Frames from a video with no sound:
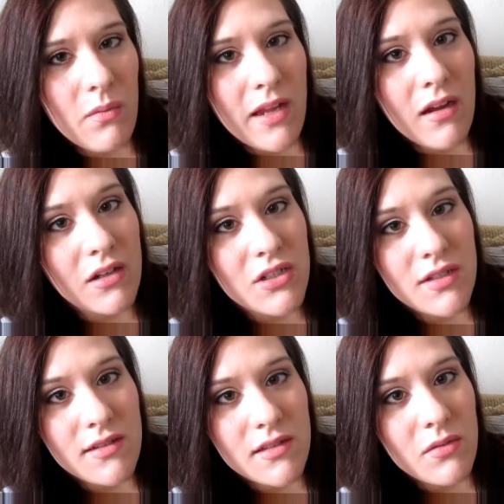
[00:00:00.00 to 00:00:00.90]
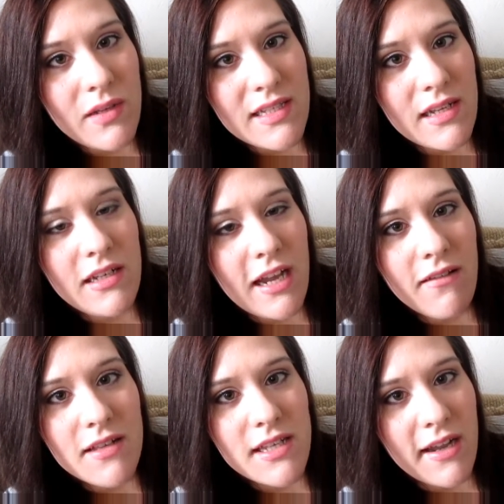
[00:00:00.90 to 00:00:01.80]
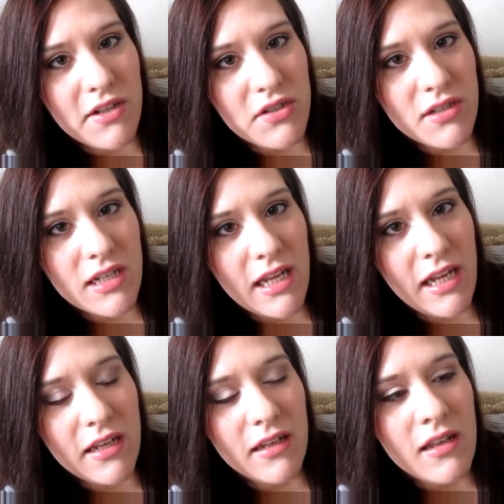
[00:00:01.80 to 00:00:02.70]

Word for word: We are just squeezing Dallas extra tight